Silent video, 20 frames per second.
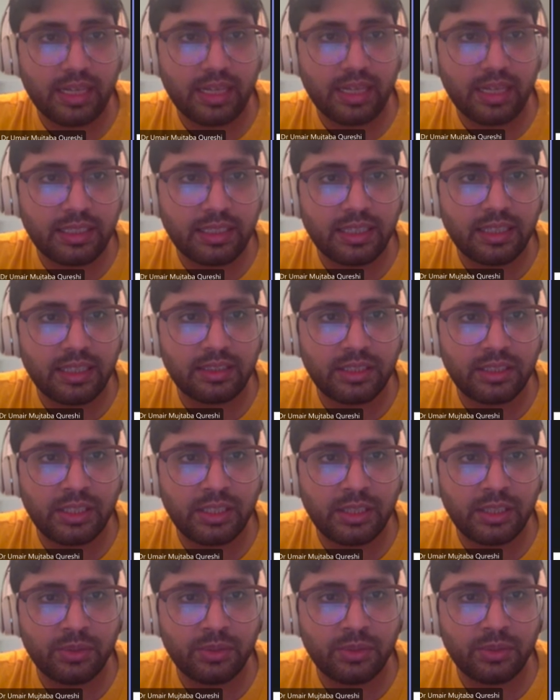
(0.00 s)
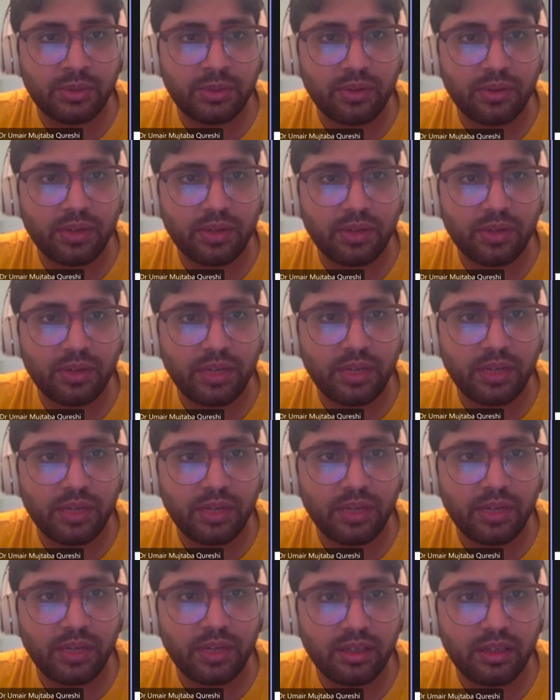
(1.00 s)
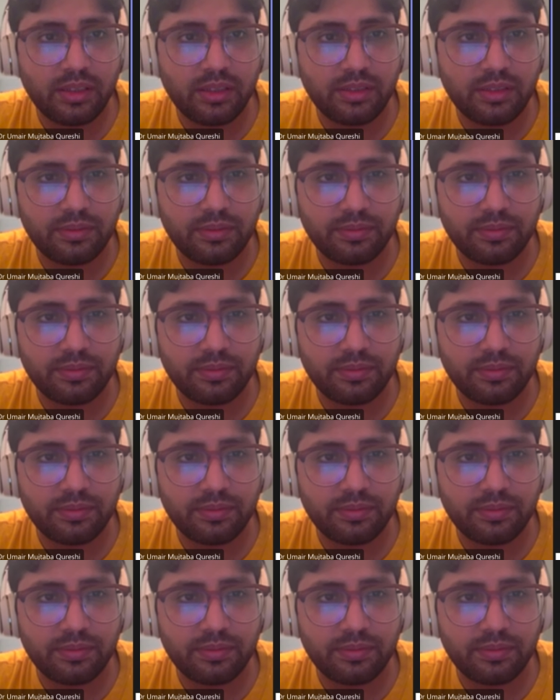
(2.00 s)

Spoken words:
I can design a new query.